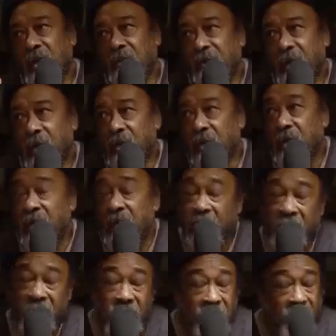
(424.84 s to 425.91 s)
live out.
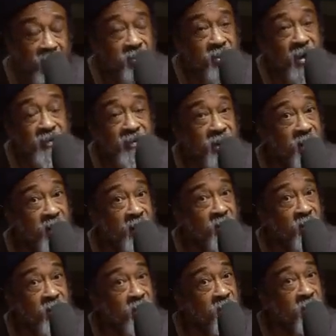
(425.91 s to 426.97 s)
Then that's your freedom.
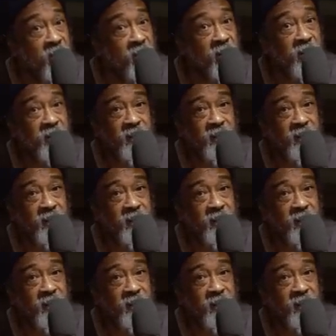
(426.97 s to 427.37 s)
You do.